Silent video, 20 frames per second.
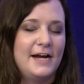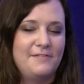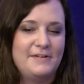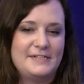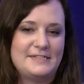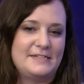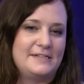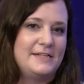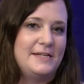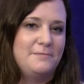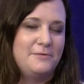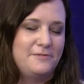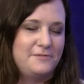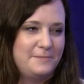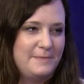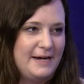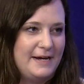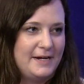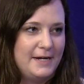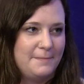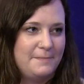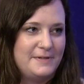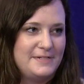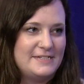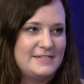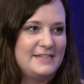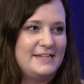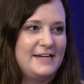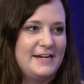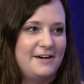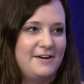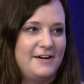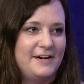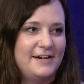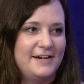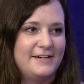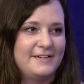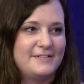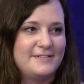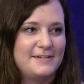recently moved back up into the
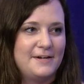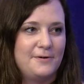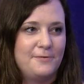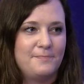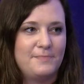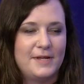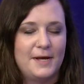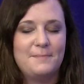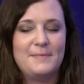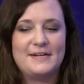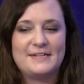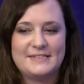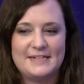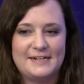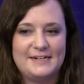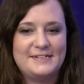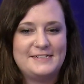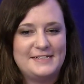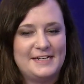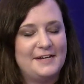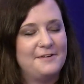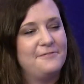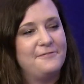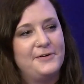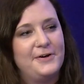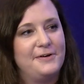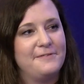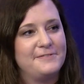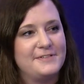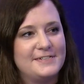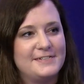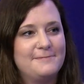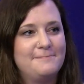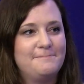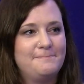area, so okay. I'm excited to get involved. Well,